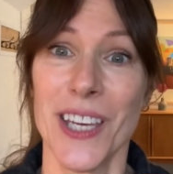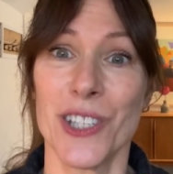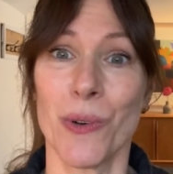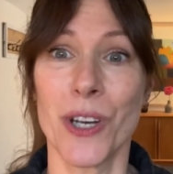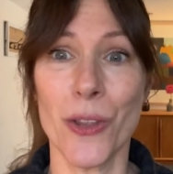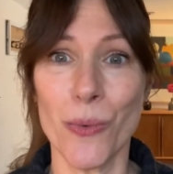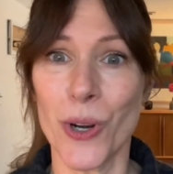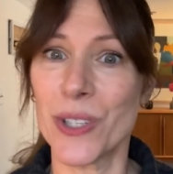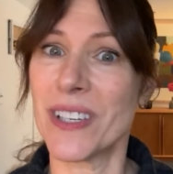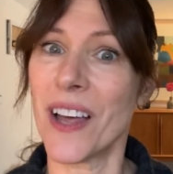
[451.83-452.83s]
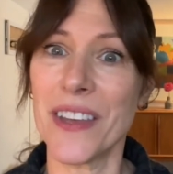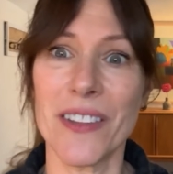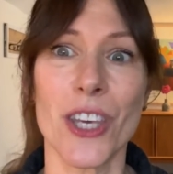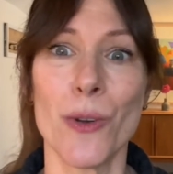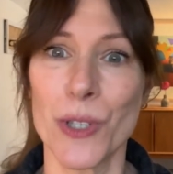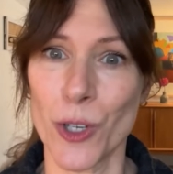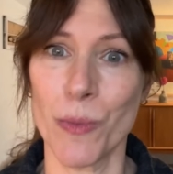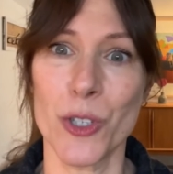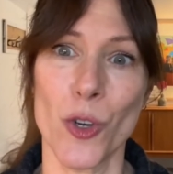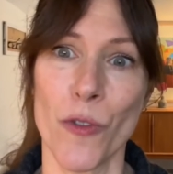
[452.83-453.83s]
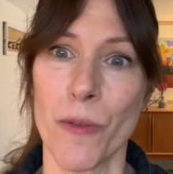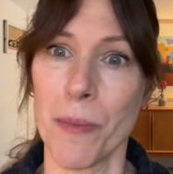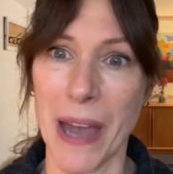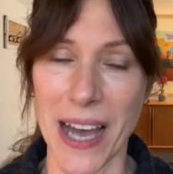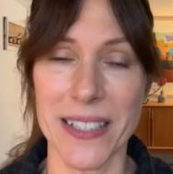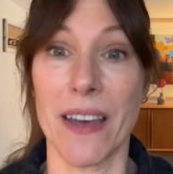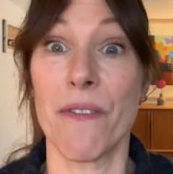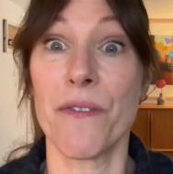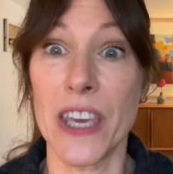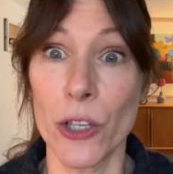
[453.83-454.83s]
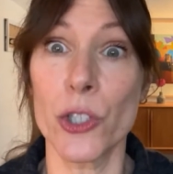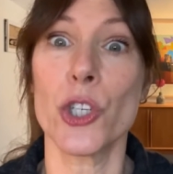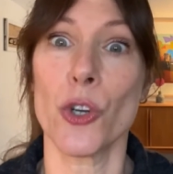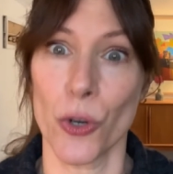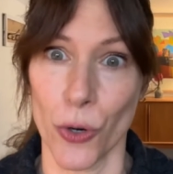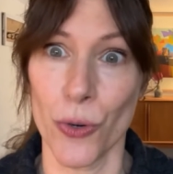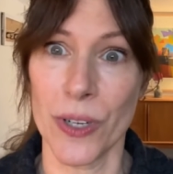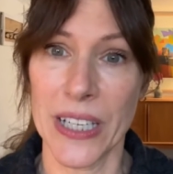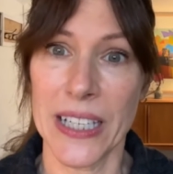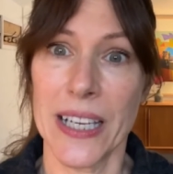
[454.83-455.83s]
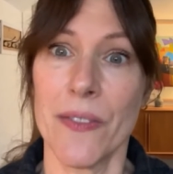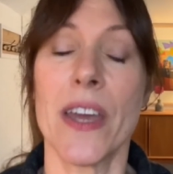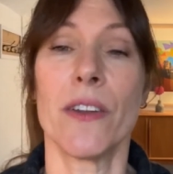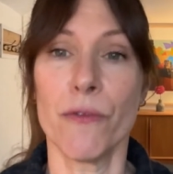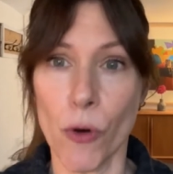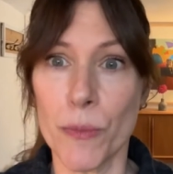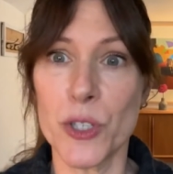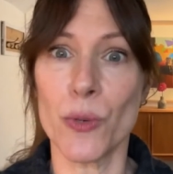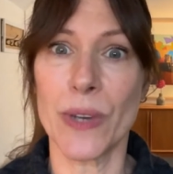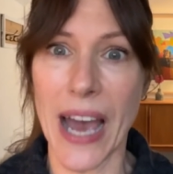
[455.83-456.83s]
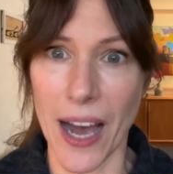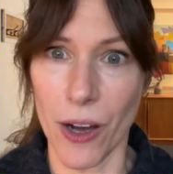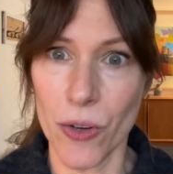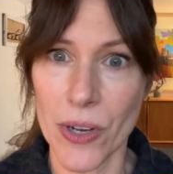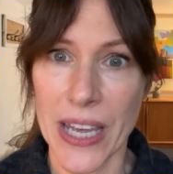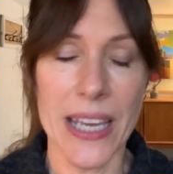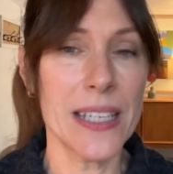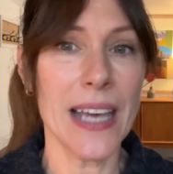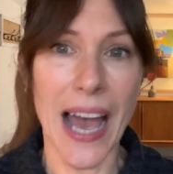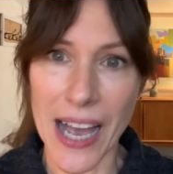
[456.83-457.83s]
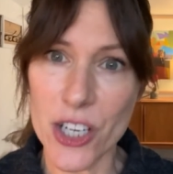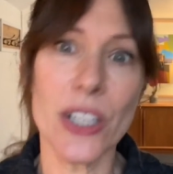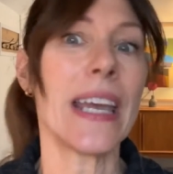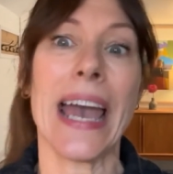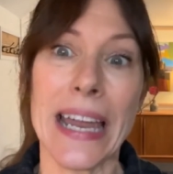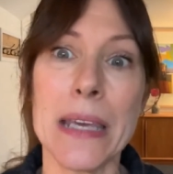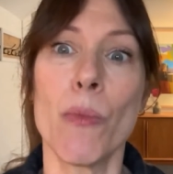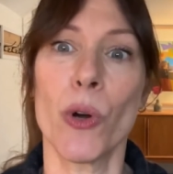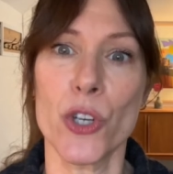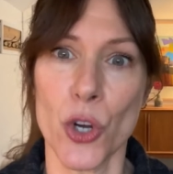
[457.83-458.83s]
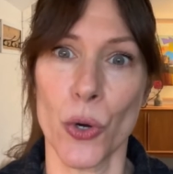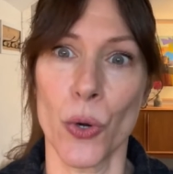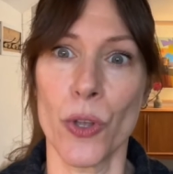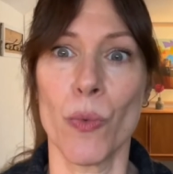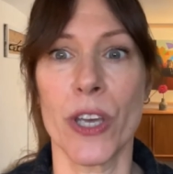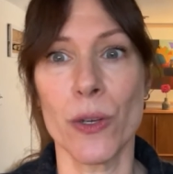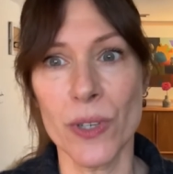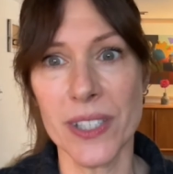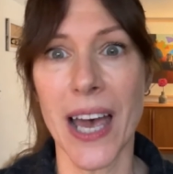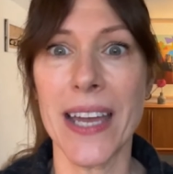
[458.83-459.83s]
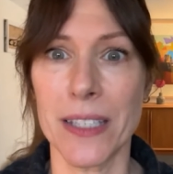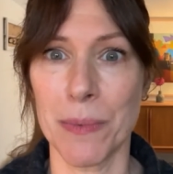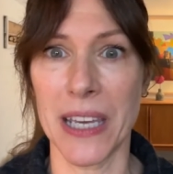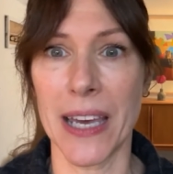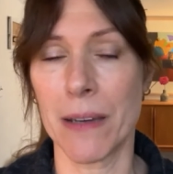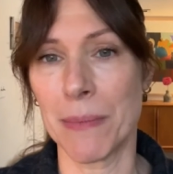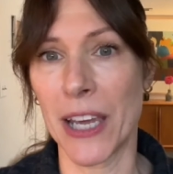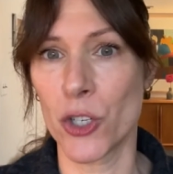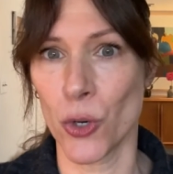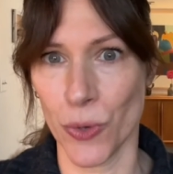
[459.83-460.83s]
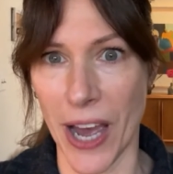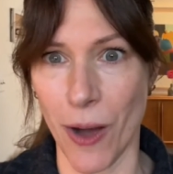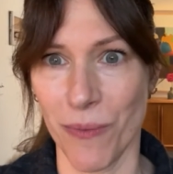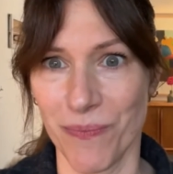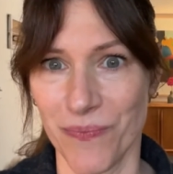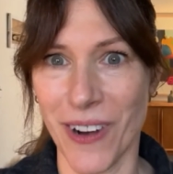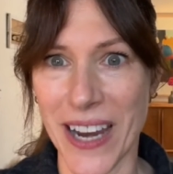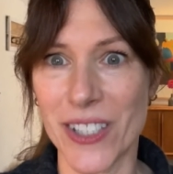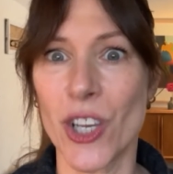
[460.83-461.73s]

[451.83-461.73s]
So in other words, nothing that you assume is true from the past that feels true, that informs you now, is actually any more true than what you decide to be and make true now. Right?